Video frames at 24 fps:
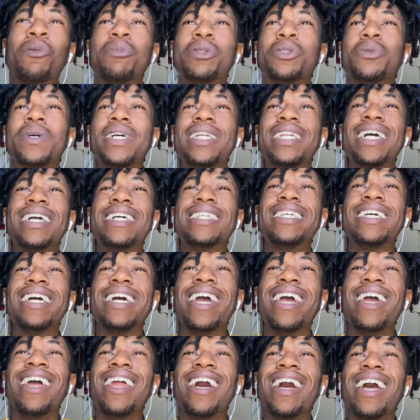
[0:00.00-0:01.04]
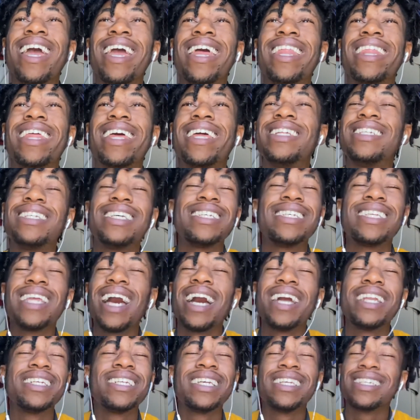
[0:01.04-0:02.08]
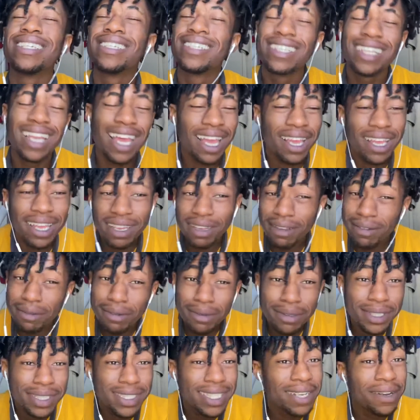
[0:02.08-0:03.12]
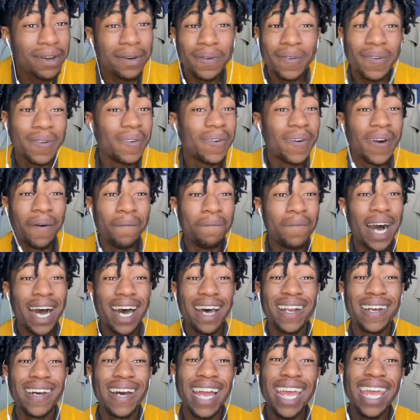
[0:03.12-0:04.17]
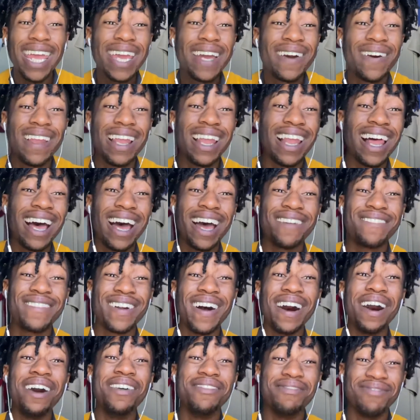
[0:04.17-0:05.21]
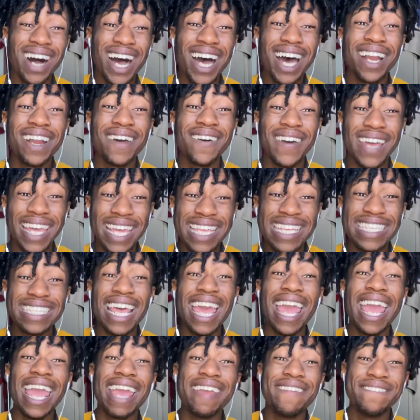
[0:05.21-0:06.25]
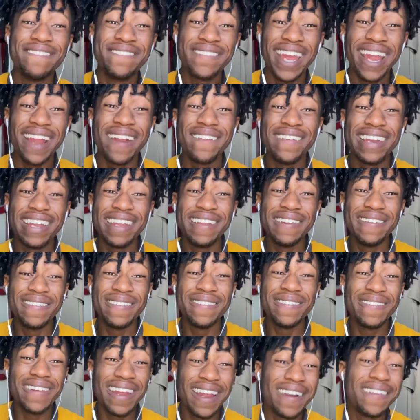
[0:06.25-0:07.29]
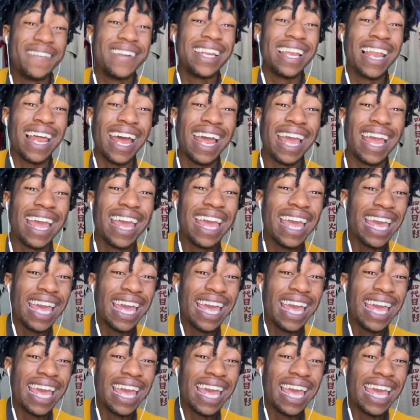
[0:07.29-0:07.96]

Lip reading: between Delta and Eida, and then just I just like, let's go. Amato, I ain't gonna lie, bro. Amato is a very, very like,